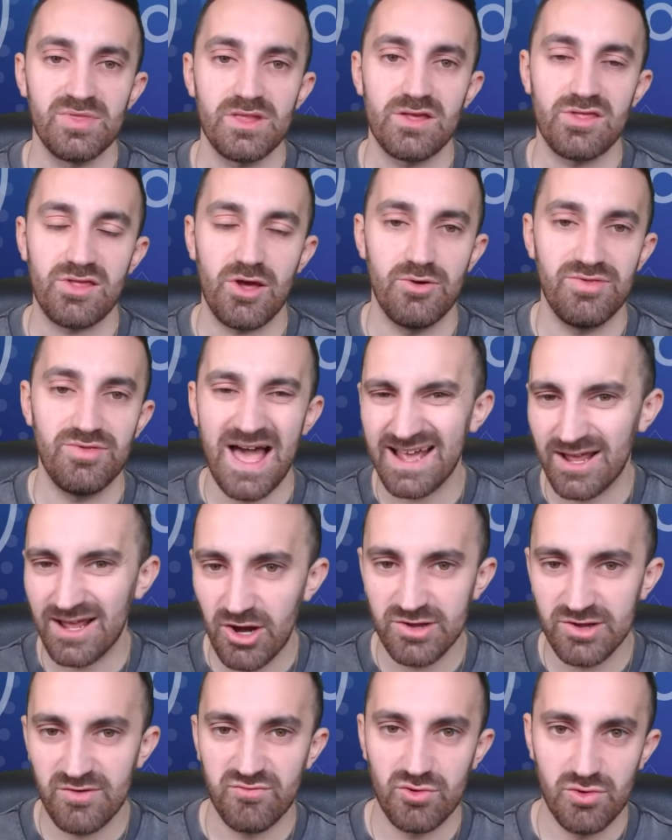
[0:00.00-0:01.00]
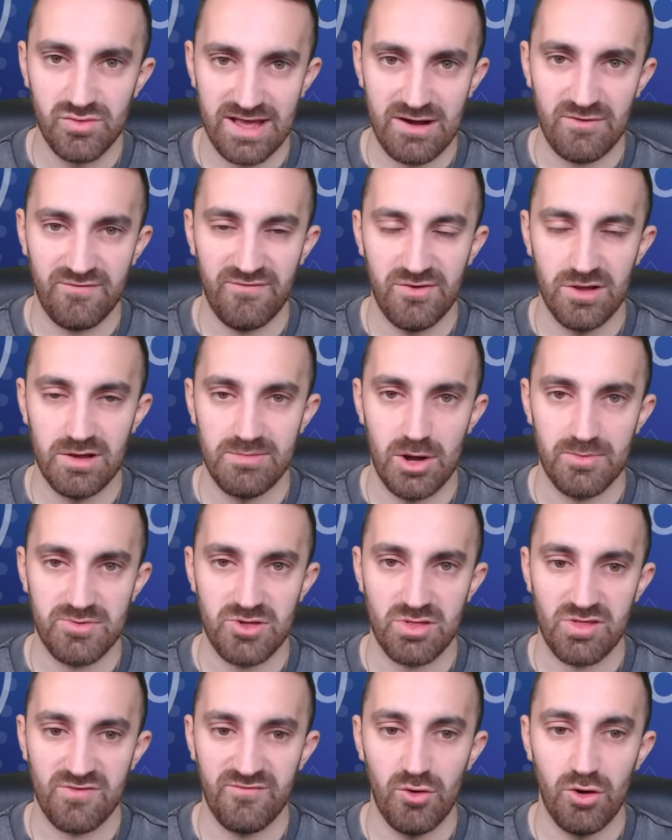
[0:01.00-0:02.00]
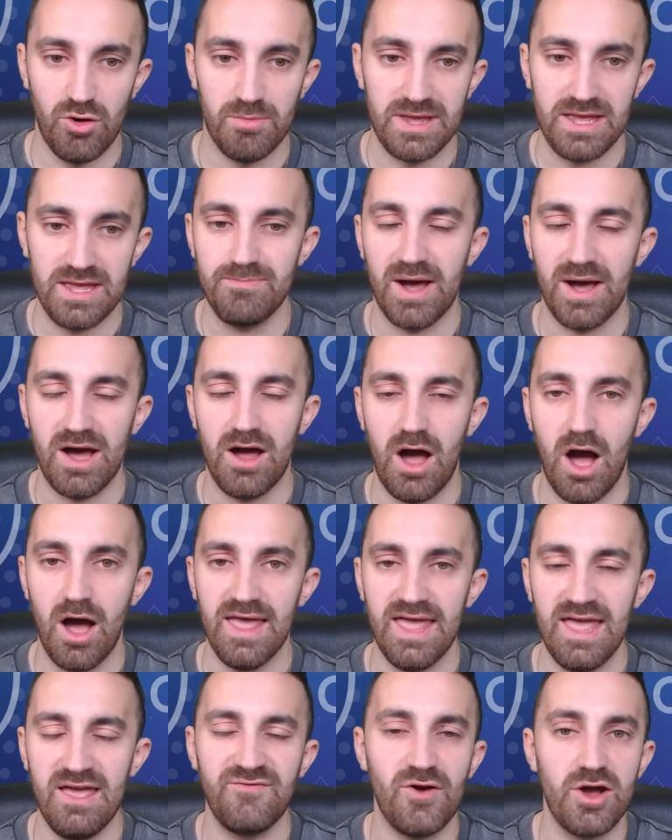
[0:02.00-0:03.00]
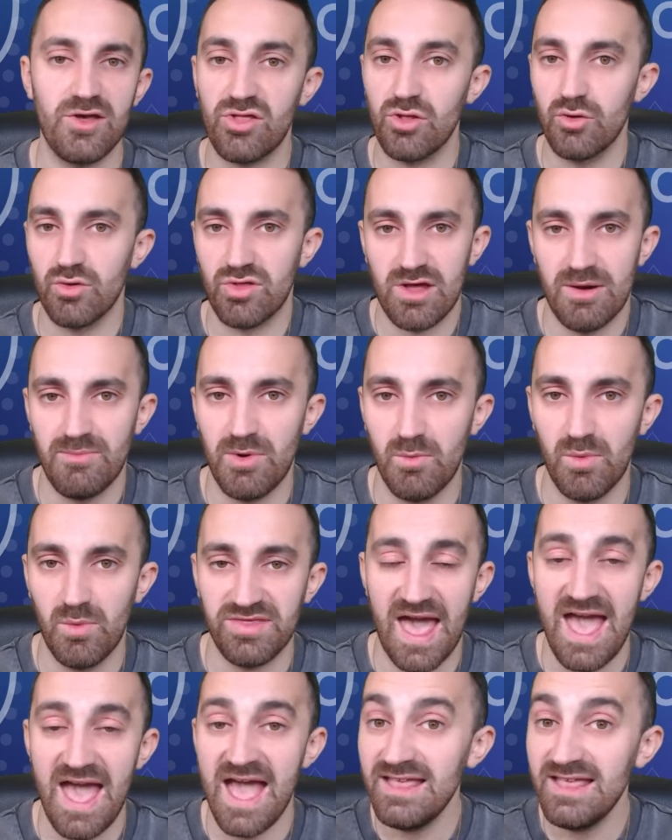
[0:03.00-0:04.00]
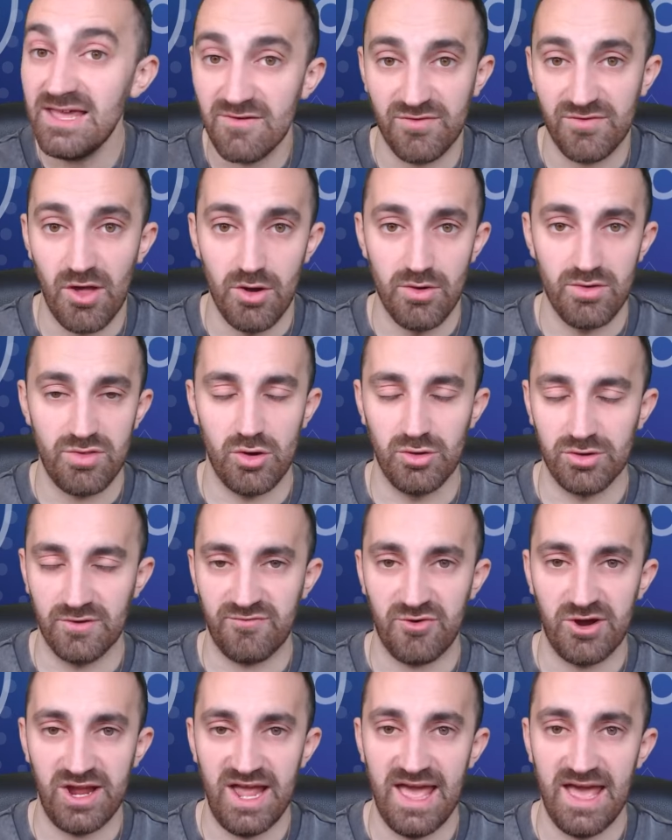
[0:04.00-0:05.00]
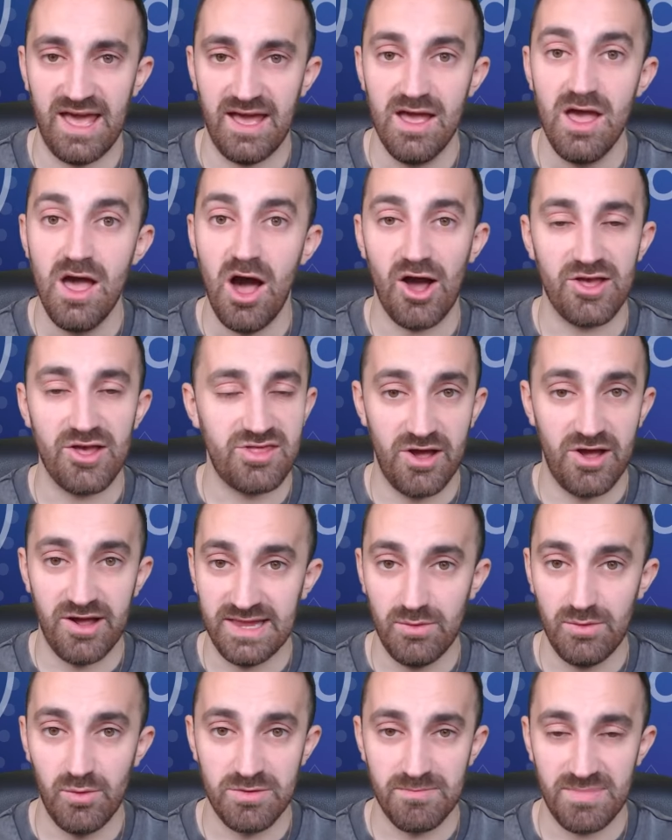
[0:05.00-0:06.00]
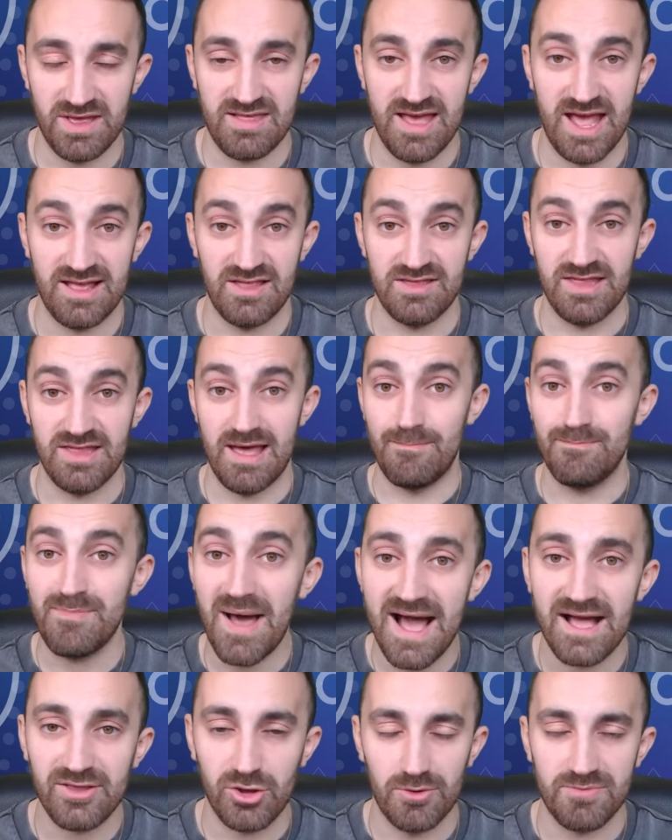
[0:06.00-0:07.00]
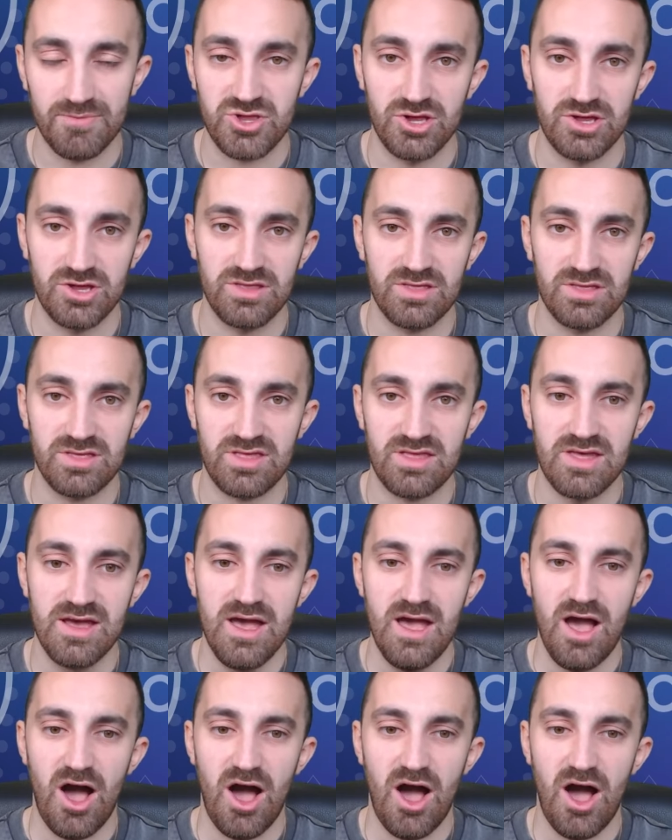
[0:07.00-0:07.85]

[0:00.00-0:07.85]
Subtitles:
So that kind of rules out Fulham options for me. But if I saw someone with any of those on a free hit, I certainly wouldn't be saying that they're bad options.